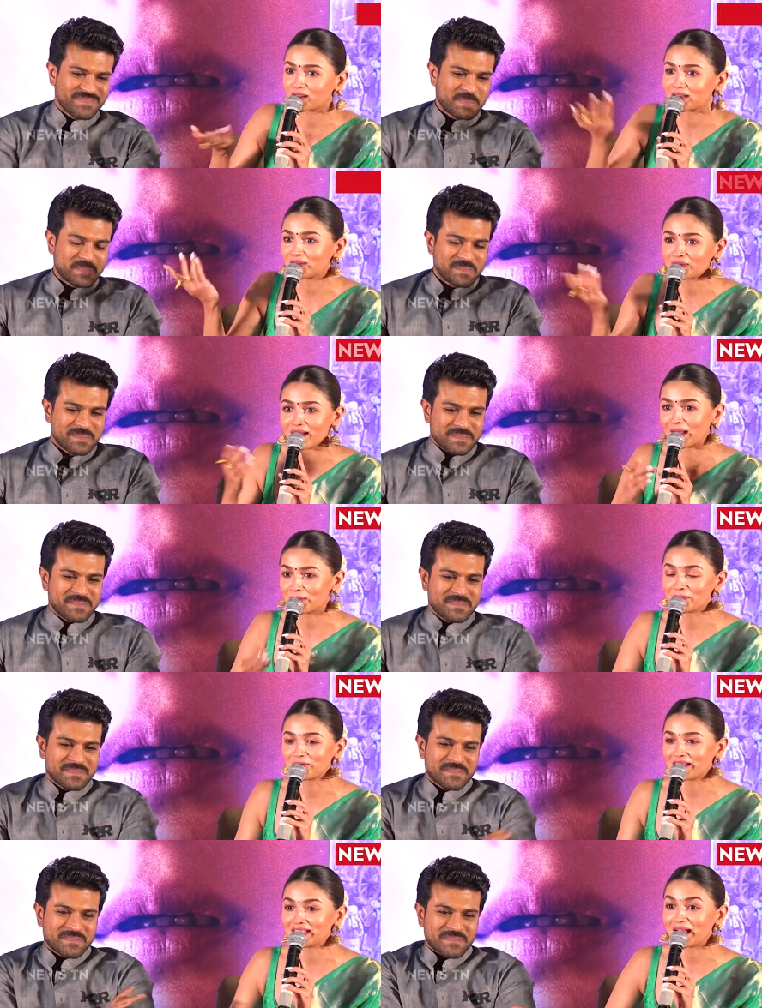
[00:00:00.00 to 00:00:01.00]
Speaker 1: wherever. I am
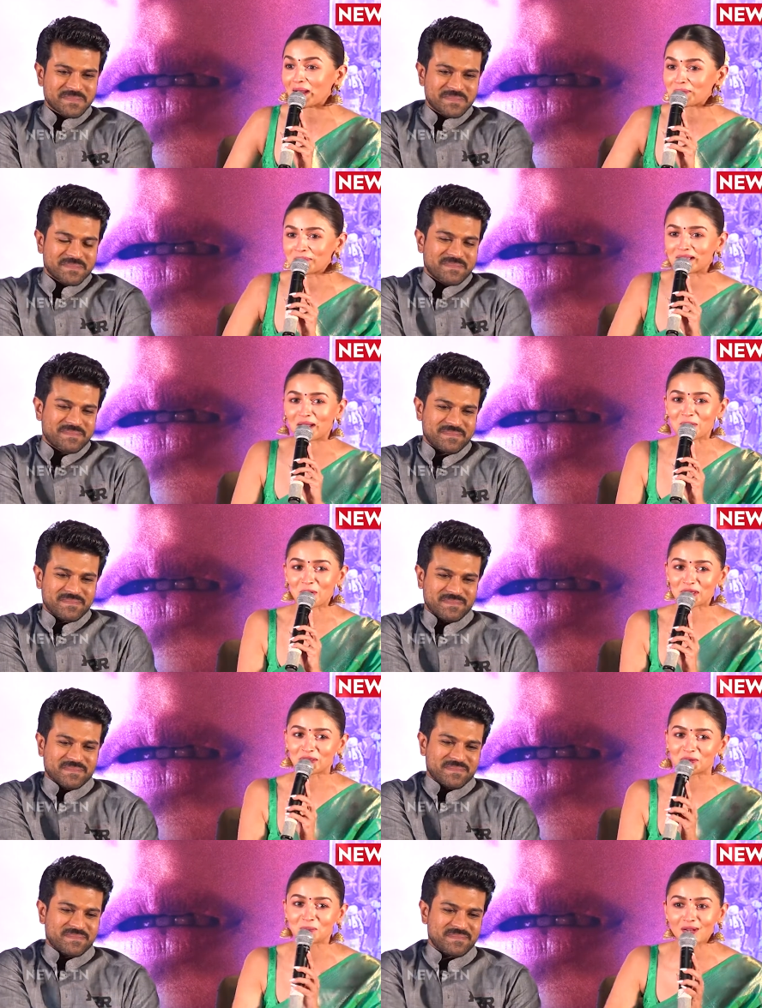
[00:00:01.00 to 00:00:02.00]
very happy. I
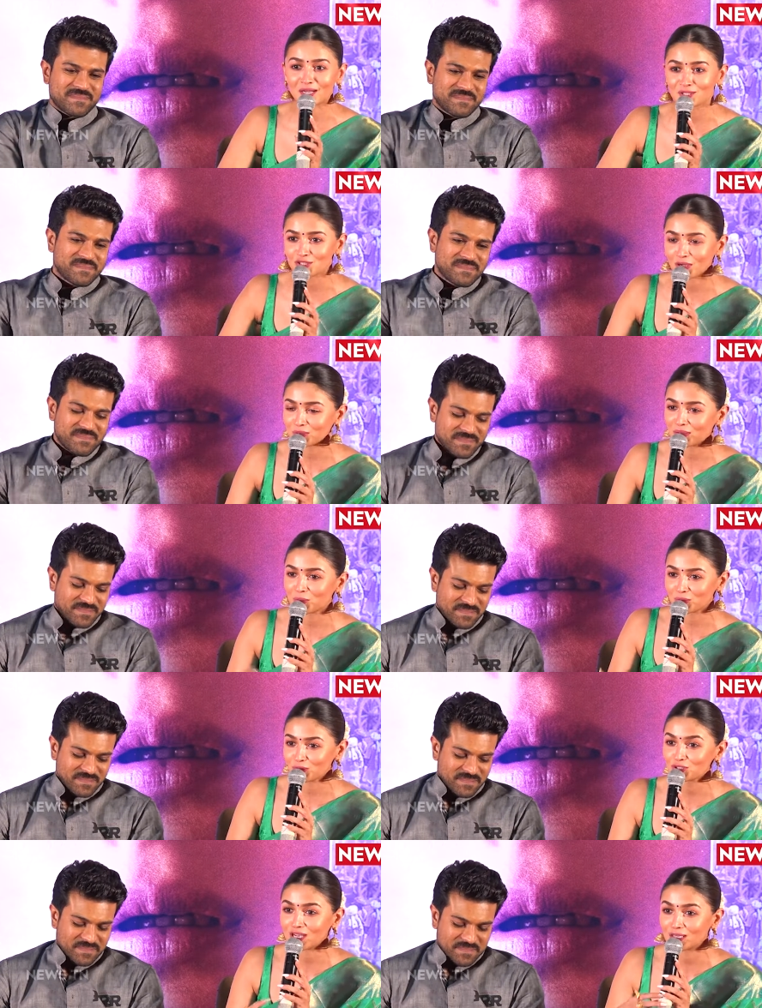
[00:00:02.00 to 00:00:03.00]
want to branch out. I
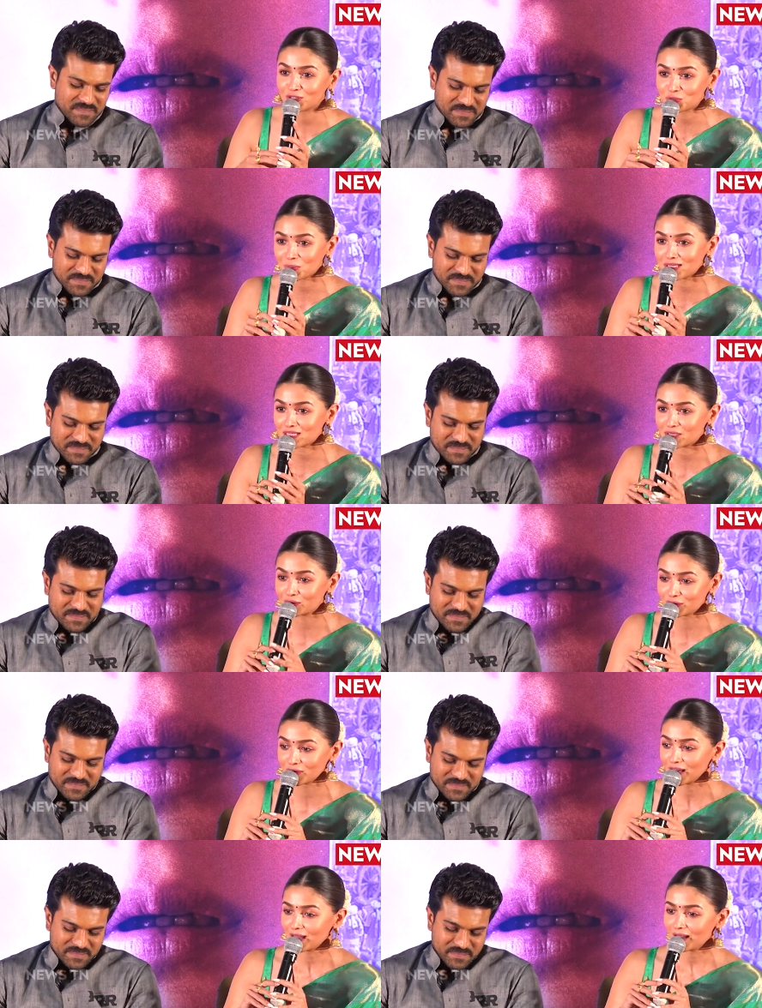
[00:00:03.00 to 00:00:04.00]
want to challenge myself.
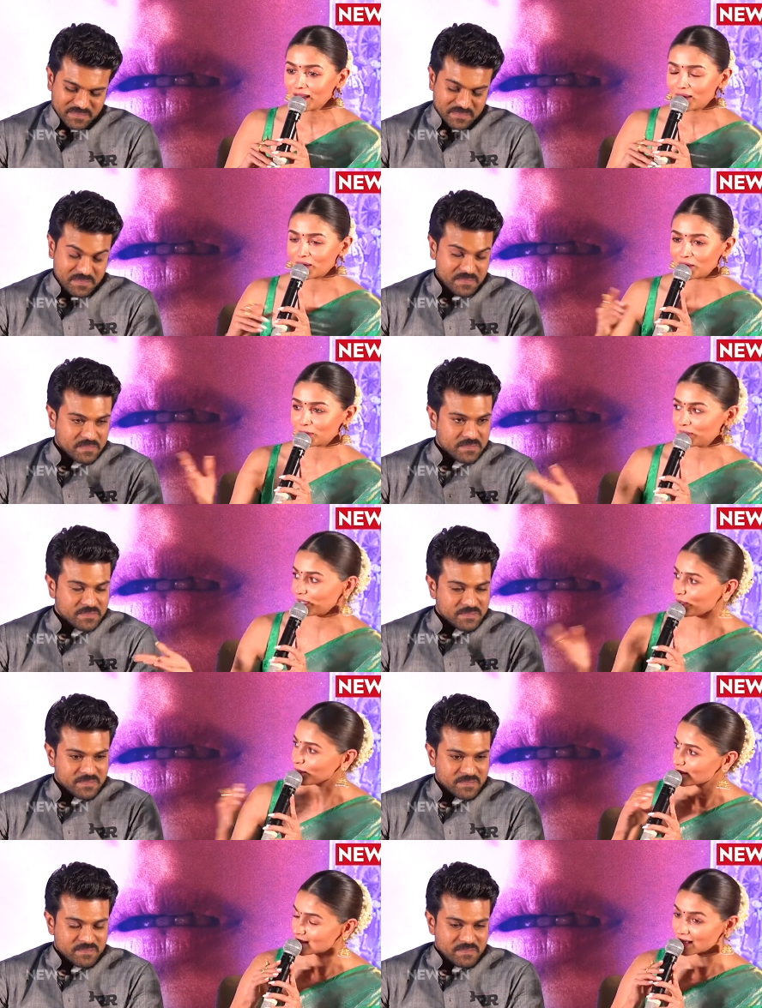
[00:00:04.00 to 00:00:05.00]
Uh,
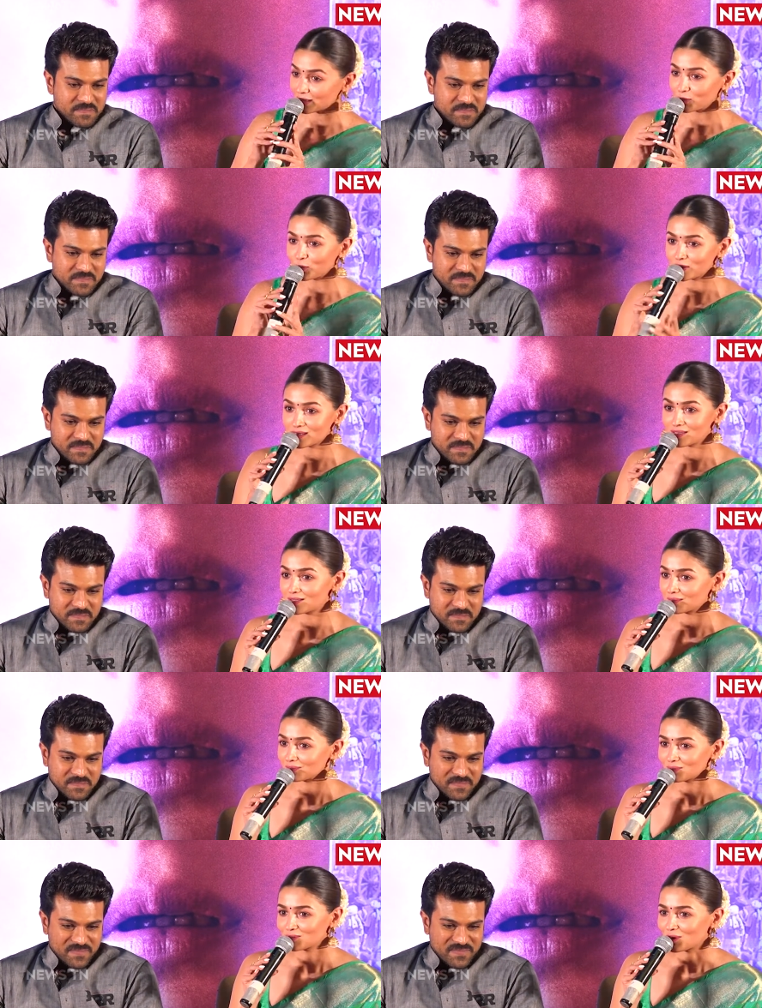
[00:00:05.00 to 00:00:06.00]
being on set was
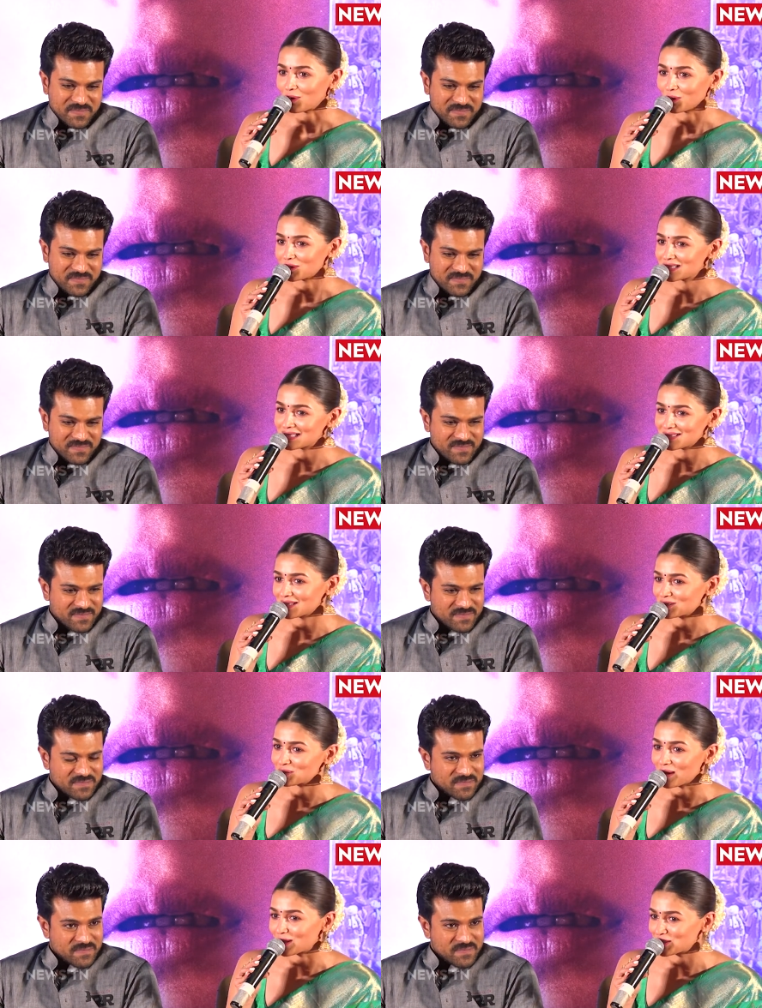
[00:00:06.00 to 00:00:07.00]
honestly
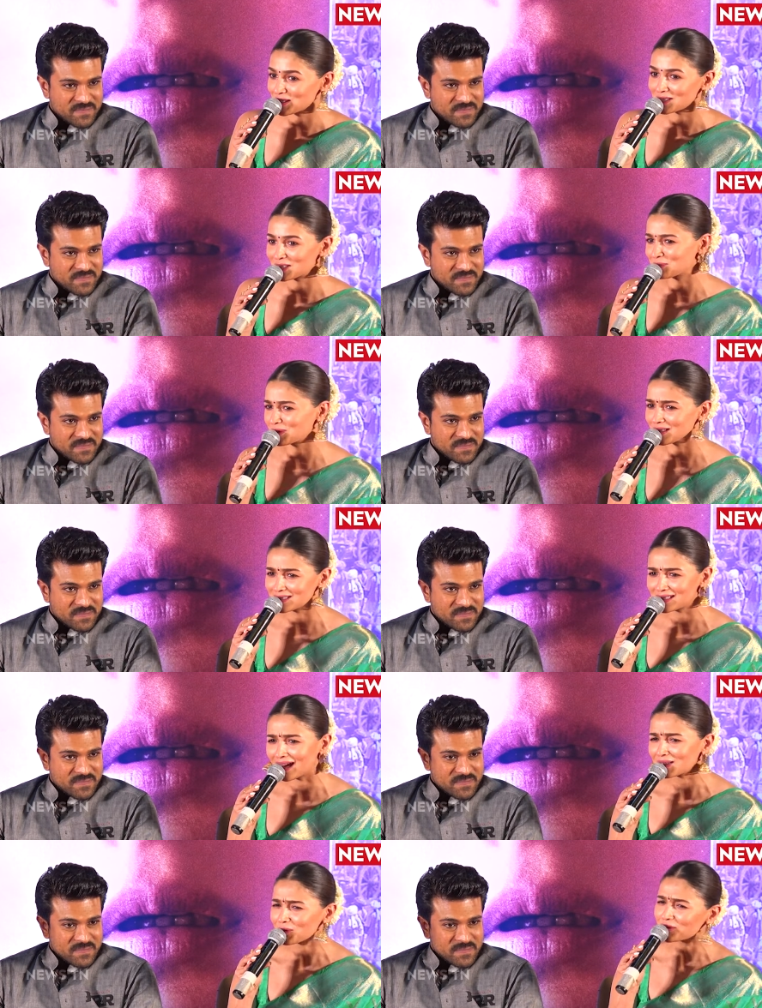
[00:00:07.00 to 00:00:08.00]
such a magical experience.
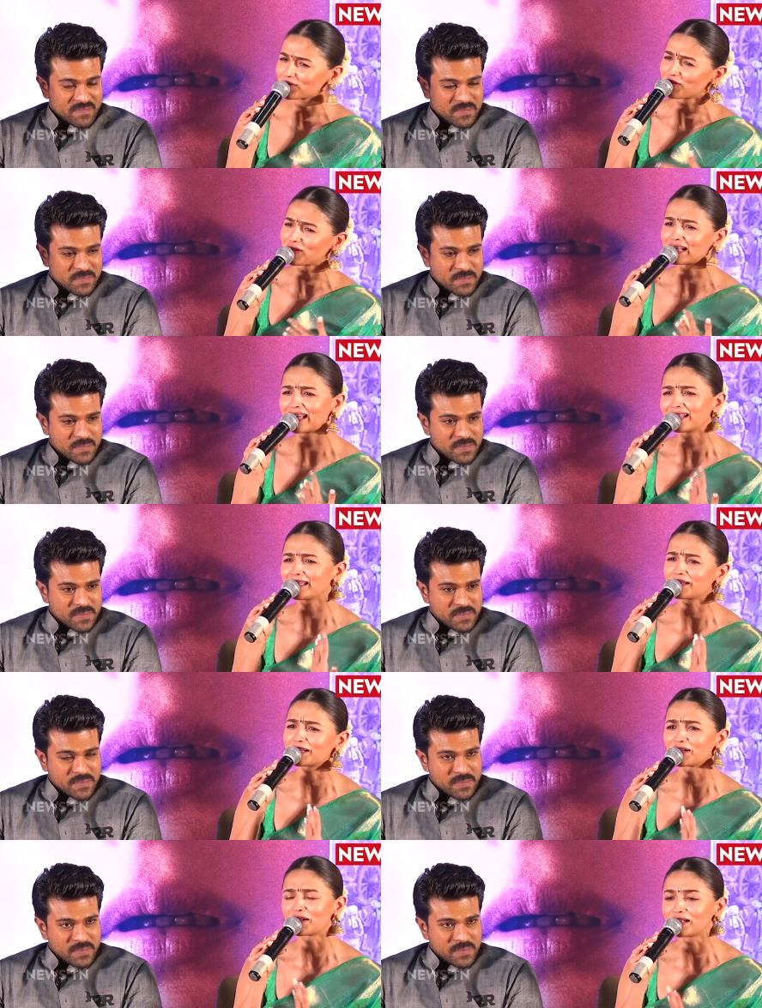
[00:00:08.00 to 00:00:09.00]
I don't feel any
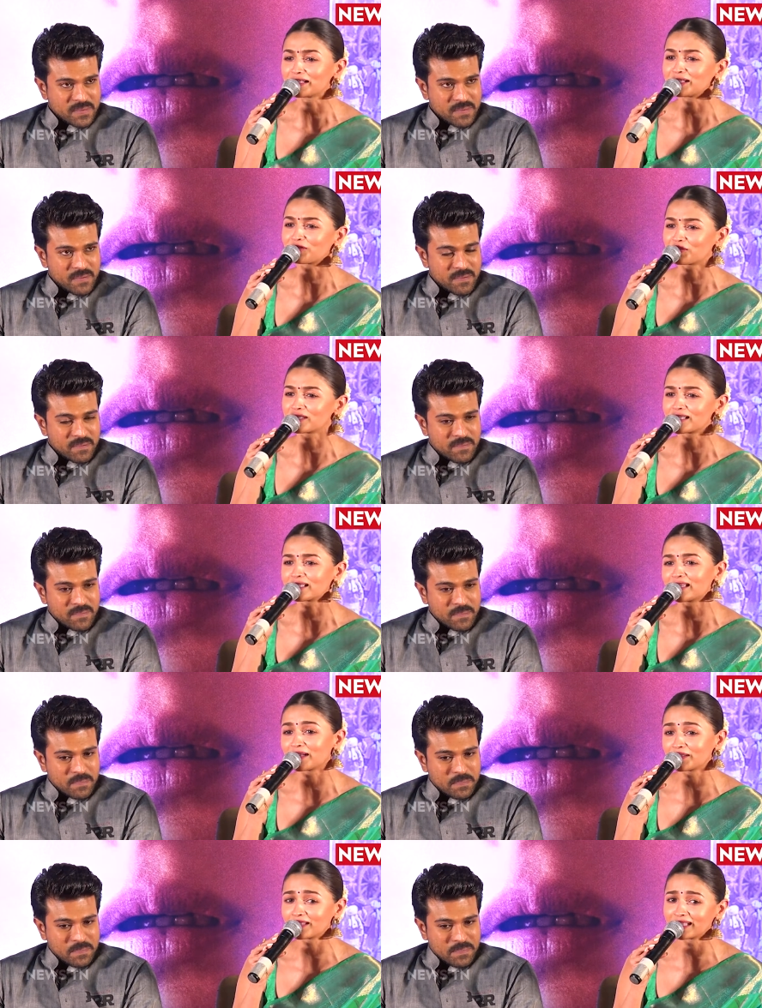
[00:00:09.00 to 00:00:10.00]
real difference. At
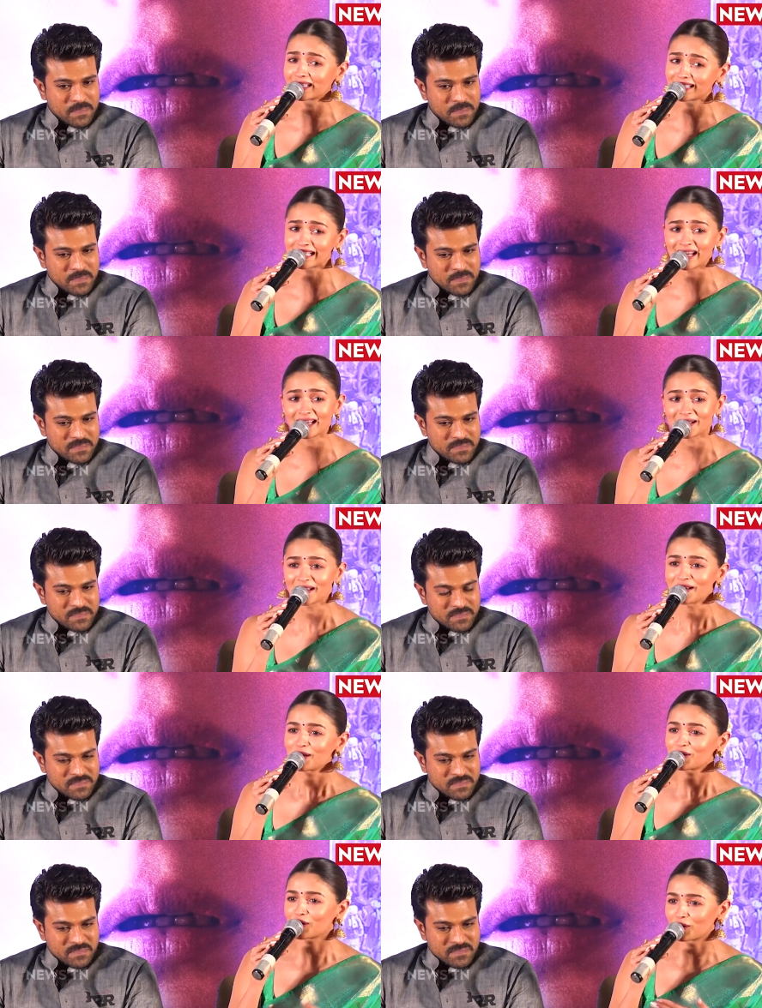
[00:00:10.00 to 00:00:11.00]
the end of the day, it's like
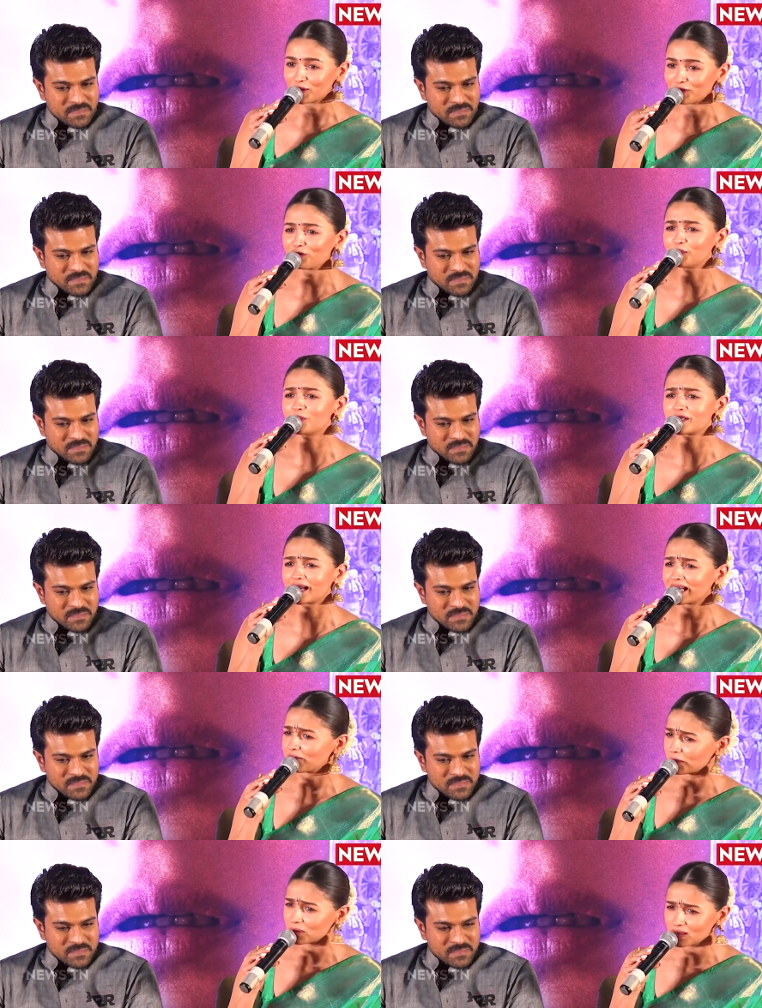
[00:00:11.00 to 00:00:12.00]
you're on a film
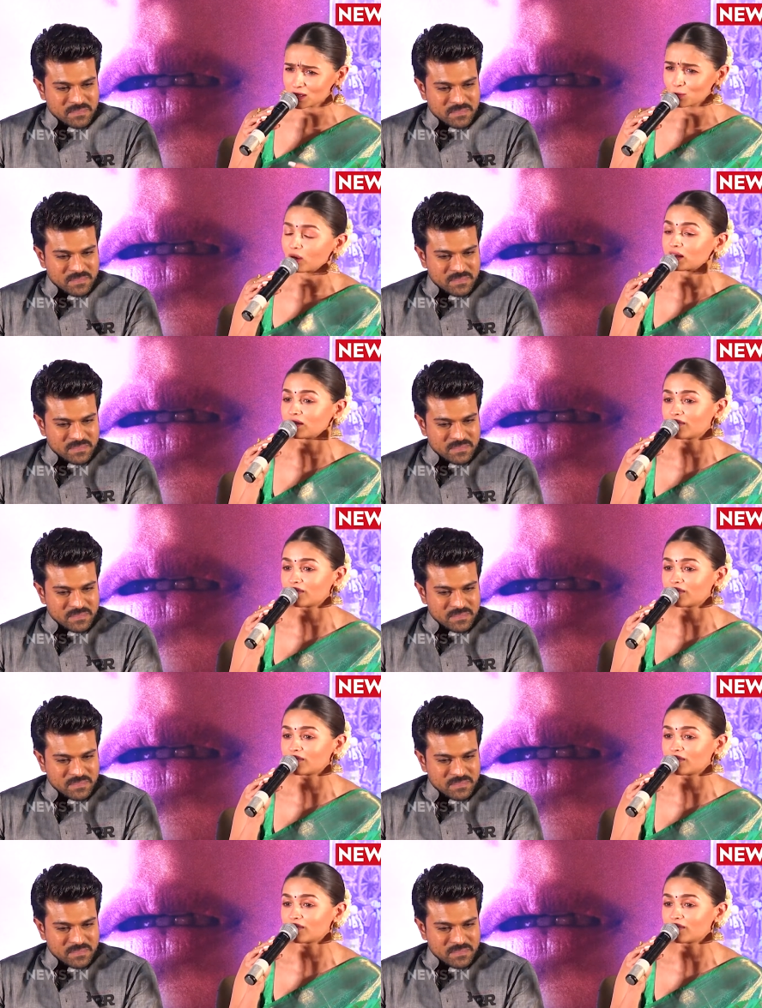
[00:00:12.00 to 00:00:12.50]
set. Everybody's working